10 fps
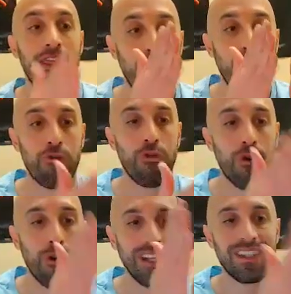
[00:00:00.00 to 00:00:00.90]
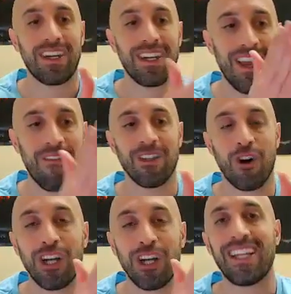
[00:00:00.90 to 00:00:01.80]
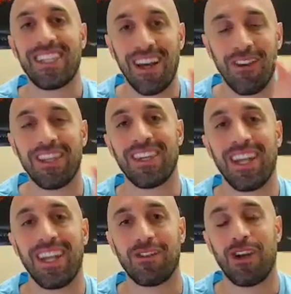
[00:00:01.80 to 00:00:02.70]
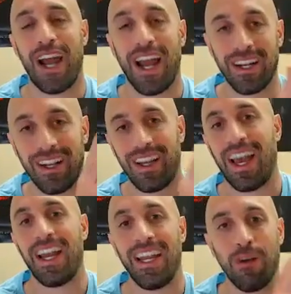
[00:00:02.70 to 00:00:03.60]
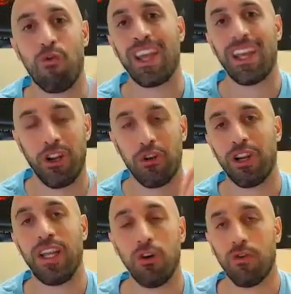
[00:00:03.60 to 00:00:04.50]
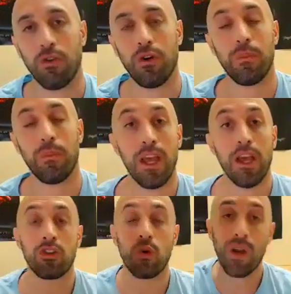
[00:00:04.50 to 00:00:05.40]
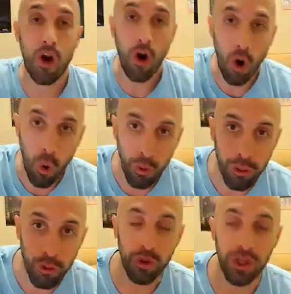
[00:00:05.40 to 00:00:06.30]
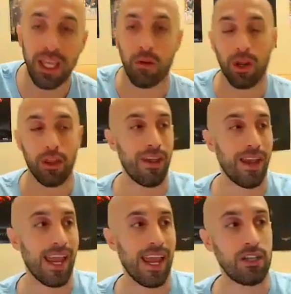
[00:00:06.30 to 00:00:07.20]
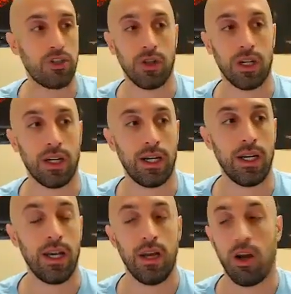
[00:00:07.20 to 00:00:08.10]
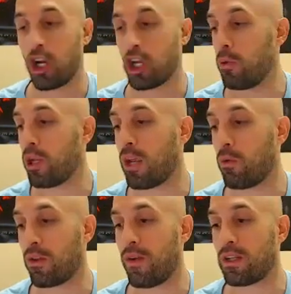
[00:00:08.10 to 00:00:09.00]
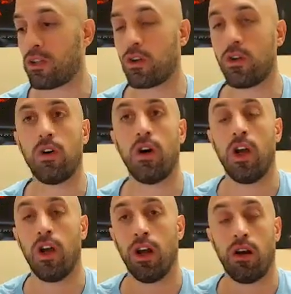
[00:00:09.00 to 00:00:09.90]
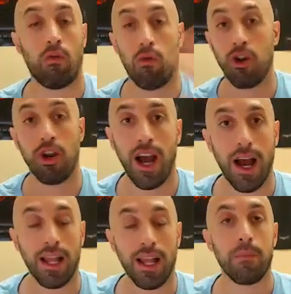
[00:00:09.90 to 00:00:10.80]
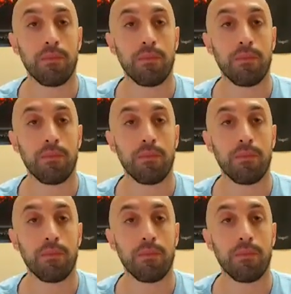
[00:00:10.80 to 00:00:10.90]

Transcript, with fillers: Therefore, it's if, as long as that's healthy, it's going to contract at a regular interval. So in all three, whether the atria are communicating with the ventricle or not,